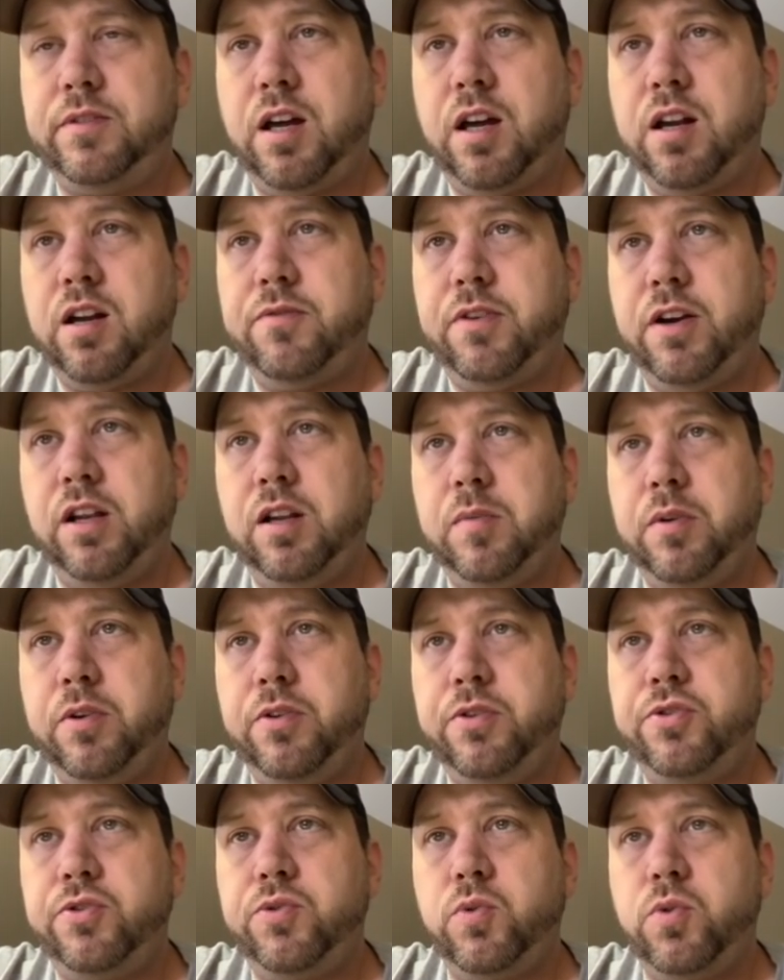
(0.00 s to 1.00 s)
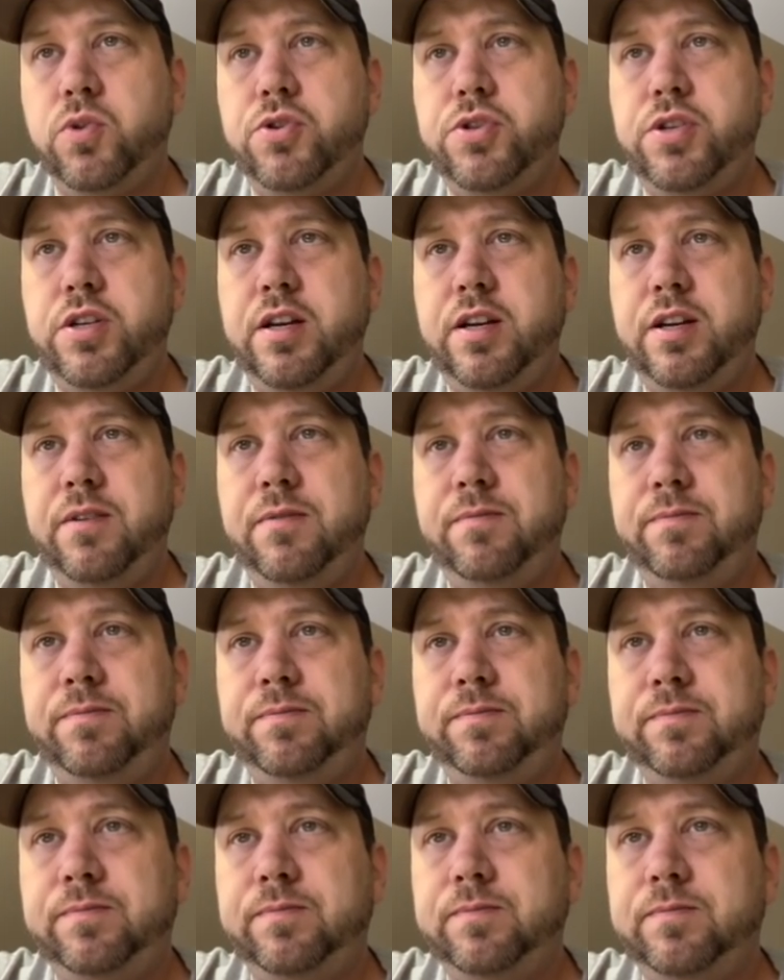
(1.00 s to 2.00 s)
Not available in stores yet.
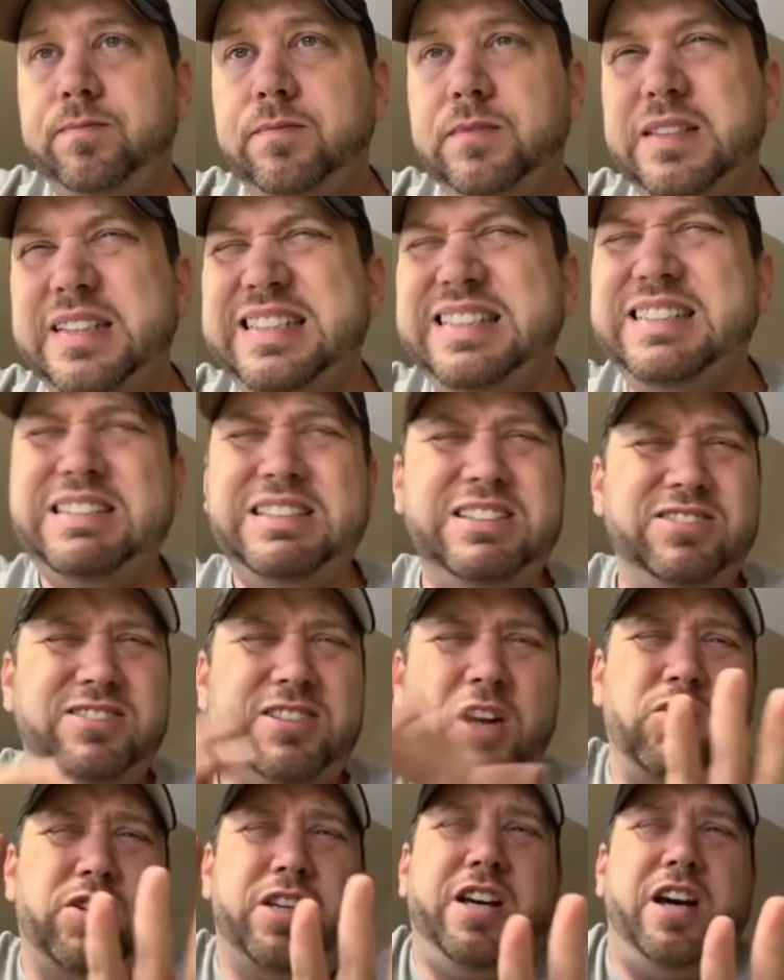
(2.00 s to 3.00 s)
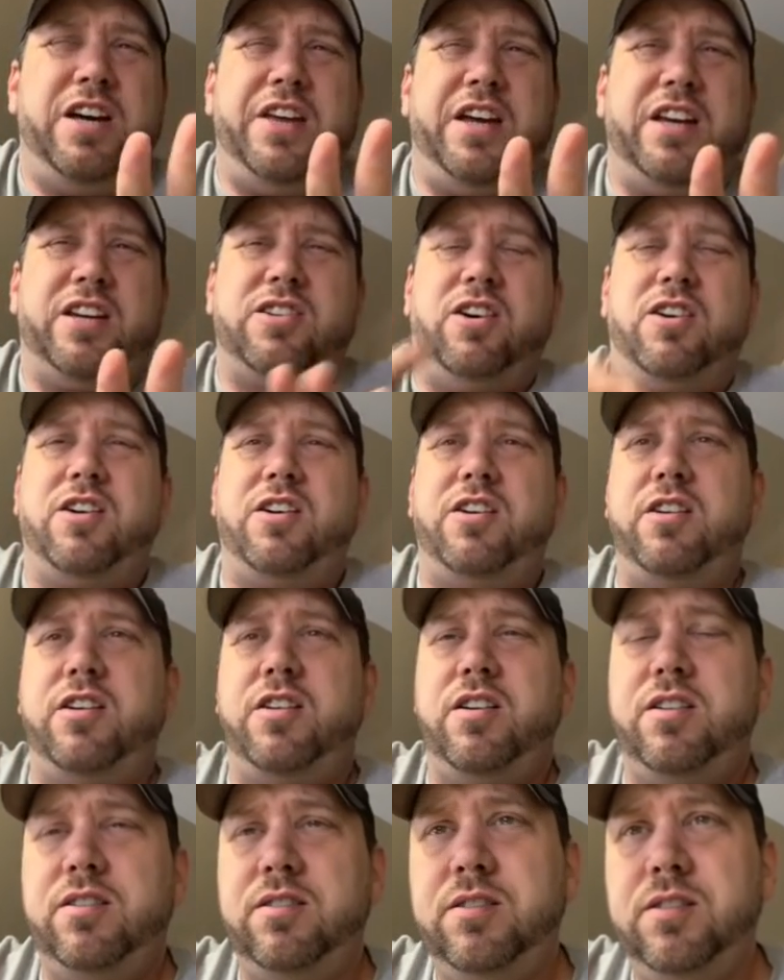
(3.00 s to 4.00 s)
Oh, don't cut that
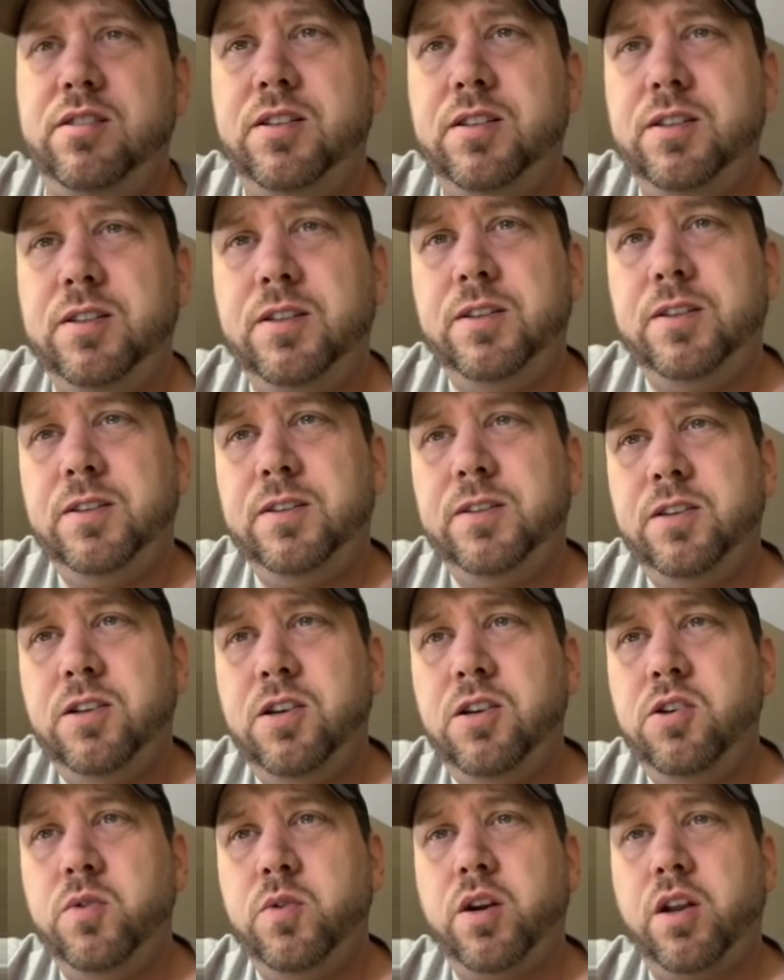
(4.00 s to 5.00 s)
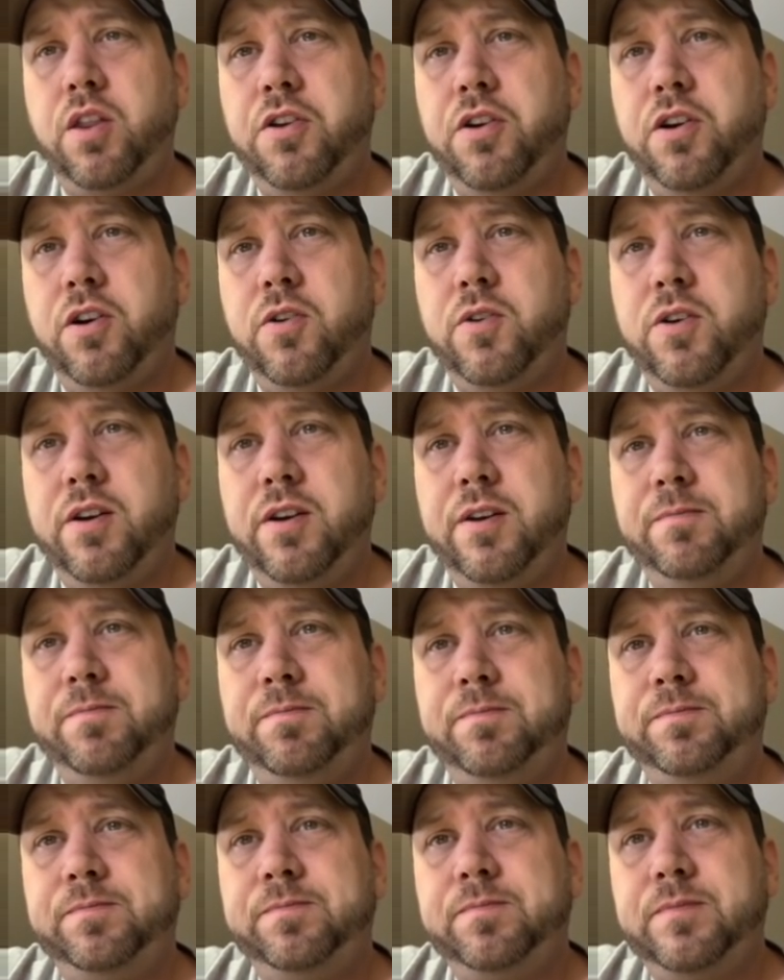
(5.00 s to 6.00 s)
card. Who would have thought, right?
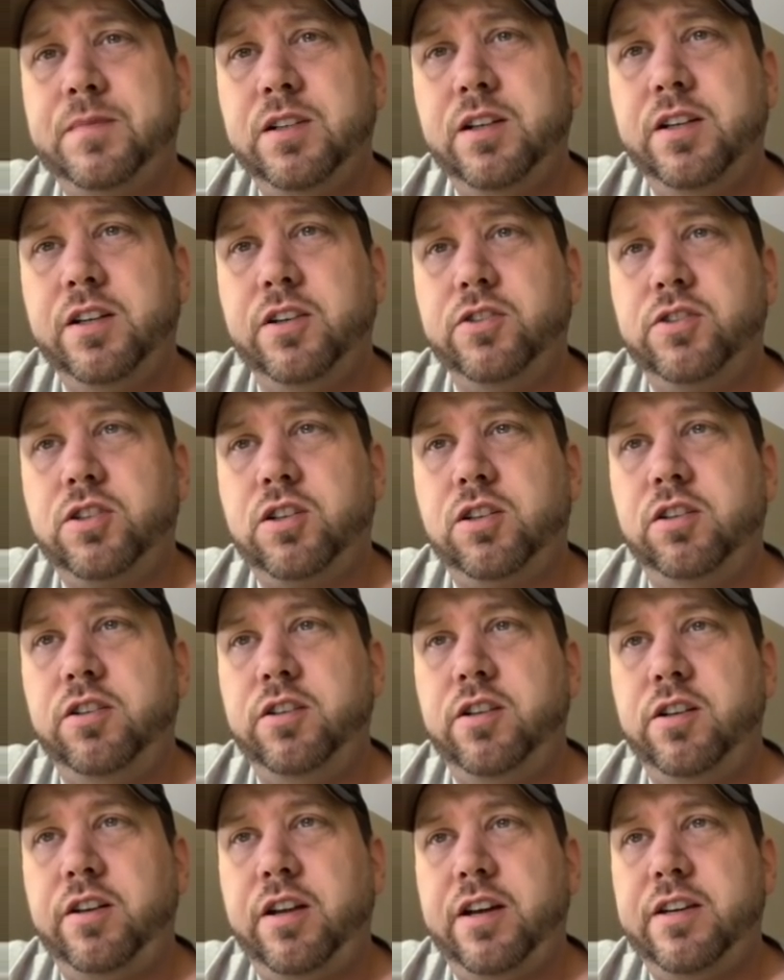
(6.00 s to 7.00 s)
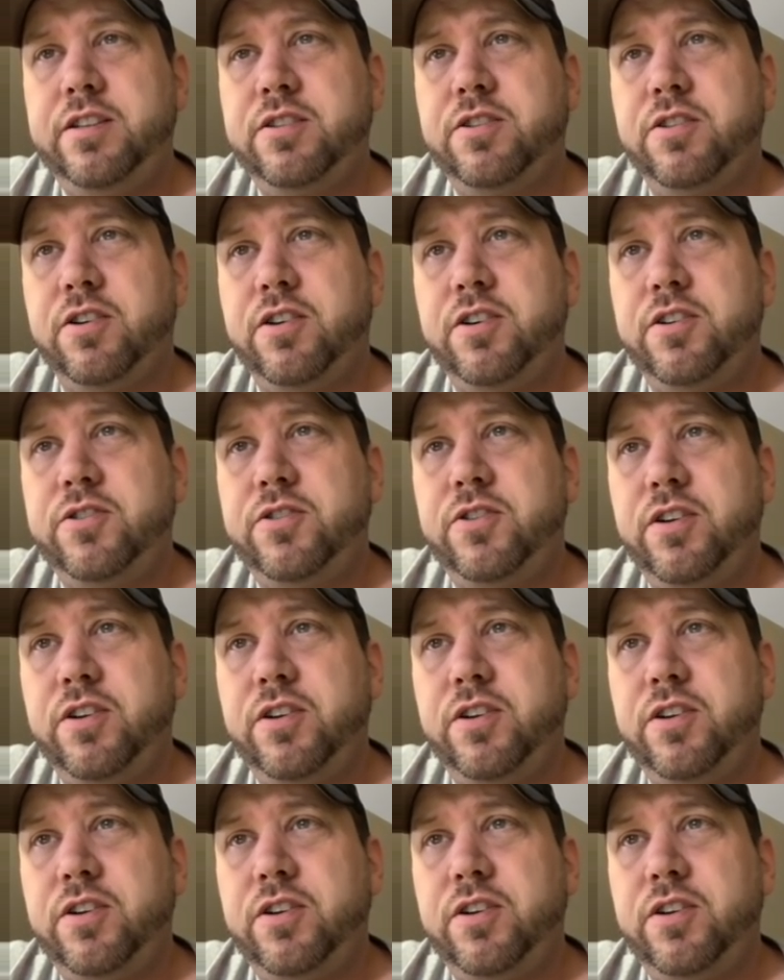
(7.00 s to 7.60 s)
Look at those clear, nice cards